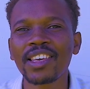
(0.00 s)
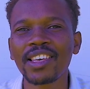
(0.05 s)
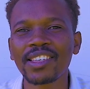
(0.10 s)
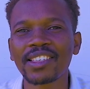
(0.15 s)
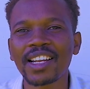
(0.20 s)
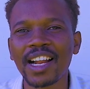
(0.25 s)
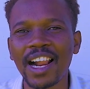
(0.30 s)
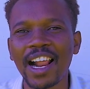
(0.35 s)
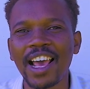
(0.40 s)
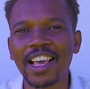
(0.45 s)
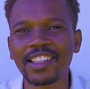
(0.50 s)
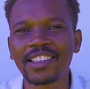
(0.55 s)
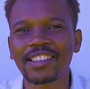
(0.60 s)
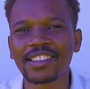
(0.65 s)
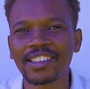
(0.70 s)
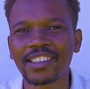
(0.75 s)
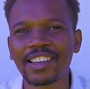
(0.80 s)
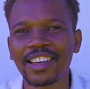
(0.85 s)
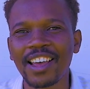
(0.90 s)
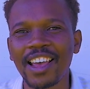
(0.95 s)

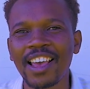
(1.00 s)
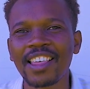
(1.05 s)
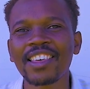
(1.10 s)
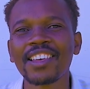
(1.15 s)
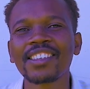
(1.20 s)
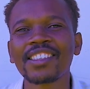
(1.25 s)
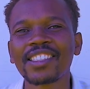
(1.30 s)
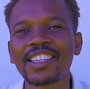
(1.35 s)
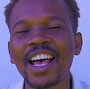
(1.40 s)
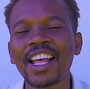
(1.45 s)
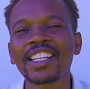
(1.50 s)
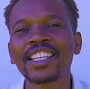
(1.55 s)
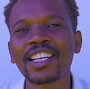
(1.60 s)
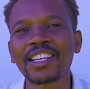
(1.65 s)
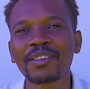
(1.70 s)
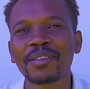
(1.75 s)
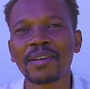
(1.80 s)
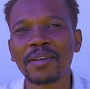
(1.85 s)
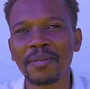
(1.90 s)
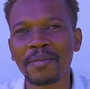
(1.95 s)
Israelites, and they
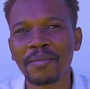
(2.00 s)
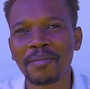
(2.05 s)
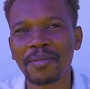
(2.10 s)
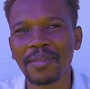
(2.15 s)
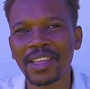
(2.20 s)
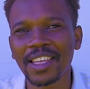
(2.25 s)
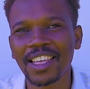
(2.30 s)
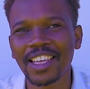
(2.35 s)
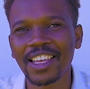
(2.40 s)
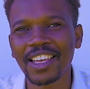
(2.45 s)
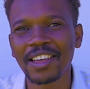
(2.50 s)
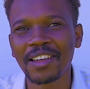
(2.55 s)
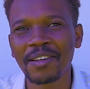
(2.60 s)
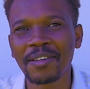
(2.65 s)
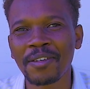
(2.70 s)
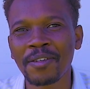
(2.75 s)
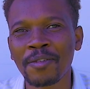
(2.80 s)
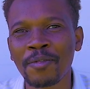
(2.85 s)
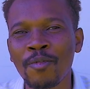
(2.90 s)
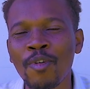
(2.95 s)
started
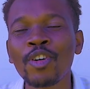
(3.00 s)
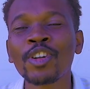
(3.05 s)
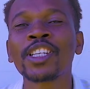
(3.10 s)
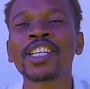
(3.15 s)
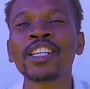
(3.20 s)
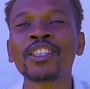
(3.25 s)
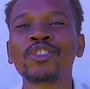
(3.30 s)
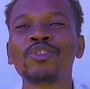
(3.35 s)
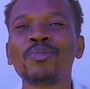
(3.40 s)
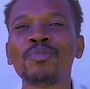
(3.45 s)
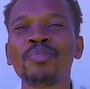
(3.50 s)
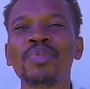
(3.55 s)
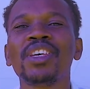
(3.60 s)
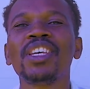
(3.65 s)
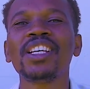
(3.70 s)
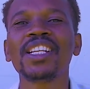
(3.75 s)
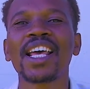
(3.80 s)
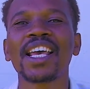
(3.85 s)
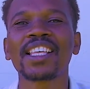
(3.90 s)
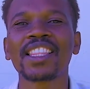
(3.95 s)
wanting to
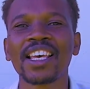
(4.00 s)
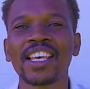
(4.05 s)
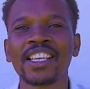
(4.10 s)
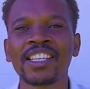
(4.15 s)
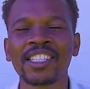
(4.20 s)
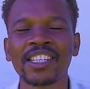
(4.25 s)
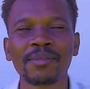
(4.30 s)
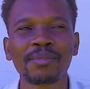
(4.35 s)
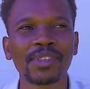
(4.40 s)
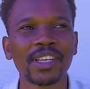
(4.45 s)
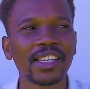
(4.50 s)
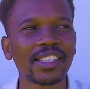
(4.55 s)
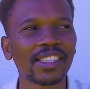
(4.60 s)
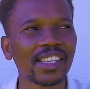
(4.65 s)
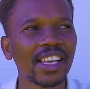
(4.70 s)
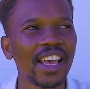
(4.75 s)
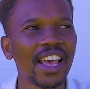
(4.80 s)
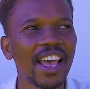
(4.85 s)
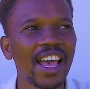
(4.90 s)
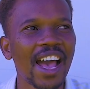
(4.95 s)
be like the Egyptians,
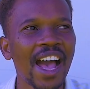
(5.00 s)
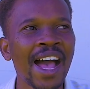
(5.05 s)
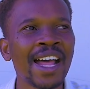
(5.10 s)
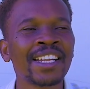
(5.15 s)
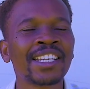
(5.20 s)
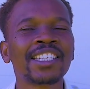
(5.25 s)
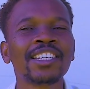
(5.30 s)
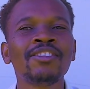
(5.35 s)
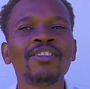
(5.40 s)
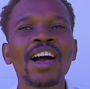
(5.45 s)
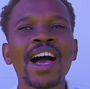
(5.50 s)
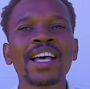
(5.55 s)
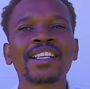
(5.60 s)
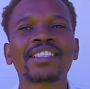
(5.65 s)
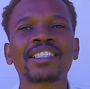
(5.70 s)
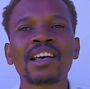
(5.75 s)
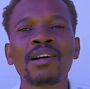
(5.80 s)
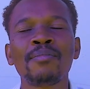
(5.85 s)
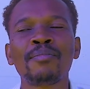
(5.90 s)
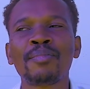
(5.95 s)
until at
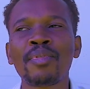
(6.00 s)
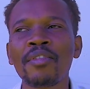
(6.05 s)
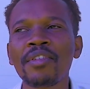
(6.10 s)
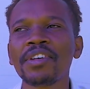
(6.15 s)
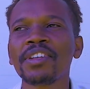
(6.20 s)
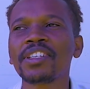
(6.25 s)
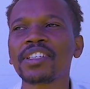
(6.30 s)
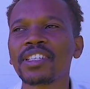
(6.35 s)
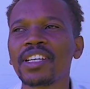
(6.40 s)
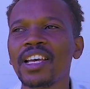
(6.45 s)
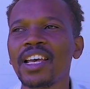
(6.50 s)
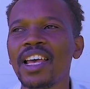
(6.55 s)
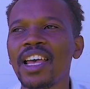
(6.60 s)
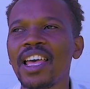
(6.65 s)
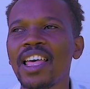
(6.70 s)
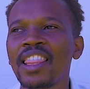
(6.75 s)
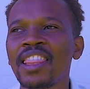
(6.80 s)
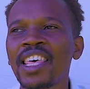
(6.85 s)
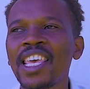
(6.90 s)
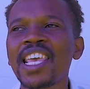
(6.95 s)
some point
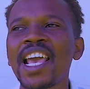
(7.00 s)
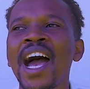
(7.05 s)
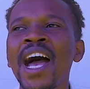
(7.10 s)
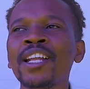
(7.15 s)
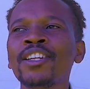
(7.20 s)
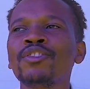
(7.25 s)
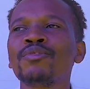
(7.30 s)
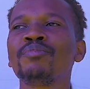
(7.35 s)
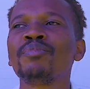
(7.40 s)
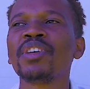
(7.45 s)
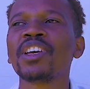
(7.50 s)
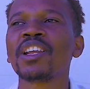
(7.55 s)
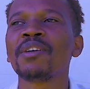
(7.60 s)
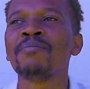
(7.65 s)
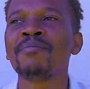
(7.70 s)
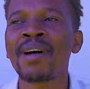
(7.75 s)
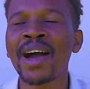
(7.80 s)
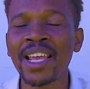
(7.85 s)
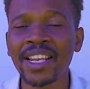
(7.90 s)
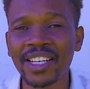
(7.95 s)
they had to be
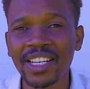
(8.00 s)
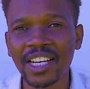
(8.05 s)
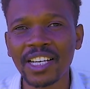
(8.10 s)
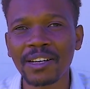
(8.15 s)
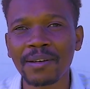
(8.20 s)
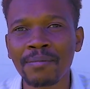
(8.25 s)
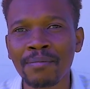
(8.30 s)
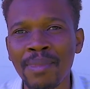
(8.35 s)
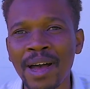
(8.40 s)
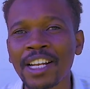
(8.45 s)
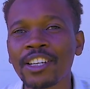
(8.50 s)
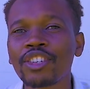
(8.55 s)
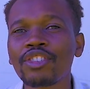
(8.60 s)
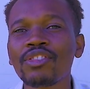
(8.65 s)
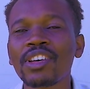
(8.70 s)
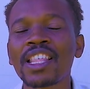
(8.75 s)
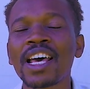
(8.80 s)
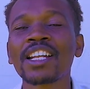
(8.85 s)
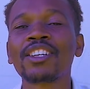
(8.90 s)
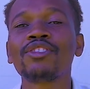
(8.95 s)
reminded
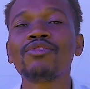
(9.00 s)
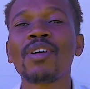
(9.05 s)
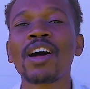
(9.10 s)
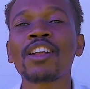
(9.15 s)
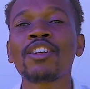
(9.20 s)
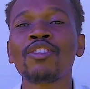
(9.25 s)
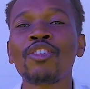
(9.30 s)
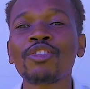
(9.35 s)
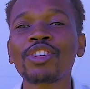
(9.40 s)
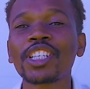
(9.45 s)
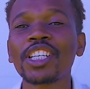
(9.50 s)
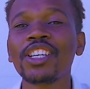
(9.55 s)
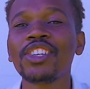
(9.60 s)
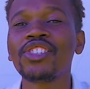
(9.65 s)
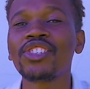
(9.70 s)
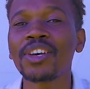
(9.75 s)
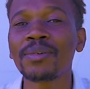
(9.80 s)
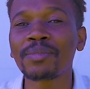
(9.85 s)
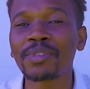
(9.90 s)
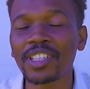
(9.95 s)
that you are not
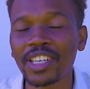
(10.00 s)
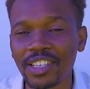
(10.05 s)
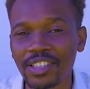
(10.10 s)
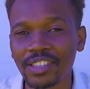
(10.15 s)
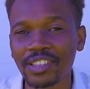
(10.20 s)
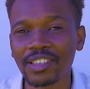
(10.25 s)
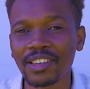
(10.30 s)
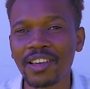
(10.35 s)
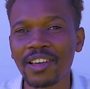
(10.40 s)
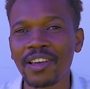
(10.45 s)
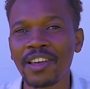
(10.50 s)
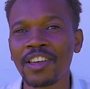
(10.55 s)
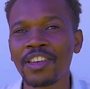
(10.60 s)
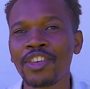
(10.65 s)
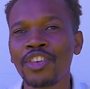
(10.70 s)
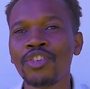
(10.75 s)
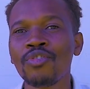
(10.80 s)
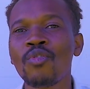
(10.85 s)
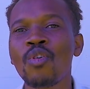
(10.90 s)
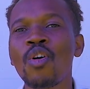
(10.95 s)
Egyptians.
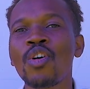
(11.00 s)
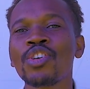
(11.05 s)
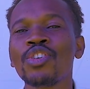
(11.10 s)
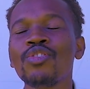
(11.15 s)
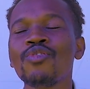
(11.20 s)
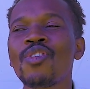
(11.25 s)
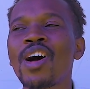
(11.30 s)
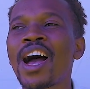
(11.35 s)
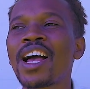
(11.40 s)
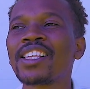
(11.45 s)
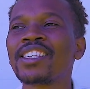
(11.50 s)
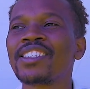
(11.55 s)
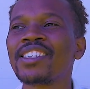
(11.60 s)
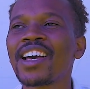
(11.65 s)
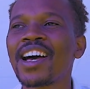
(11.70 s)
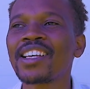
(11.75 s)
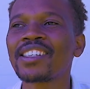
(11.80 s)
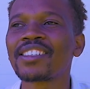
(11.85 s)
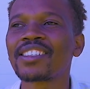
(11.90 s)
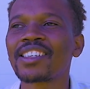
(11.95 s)
You are
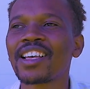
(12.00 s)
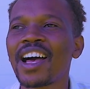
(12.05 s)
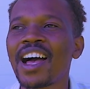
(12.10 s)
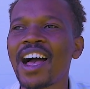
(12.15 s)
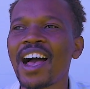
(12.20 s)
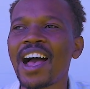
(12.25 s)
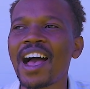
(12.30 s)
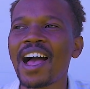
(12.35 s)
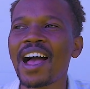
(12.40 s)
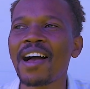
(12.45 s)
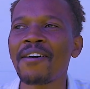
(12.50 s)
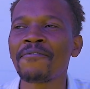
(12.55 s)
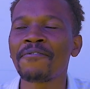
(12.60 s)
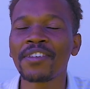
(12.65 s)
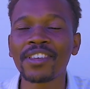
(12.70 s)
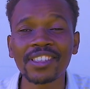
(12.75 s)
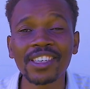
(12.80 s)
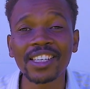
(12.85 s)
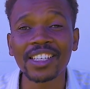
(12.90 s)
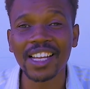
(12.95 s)
just
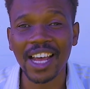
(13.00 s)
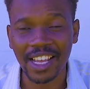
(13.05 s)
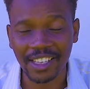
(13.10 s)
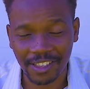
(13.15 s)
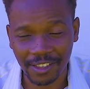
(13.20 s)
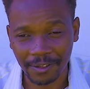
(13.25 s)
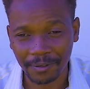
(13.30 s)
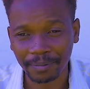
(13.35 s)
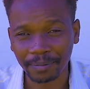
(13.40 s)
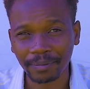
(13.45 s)
visitors.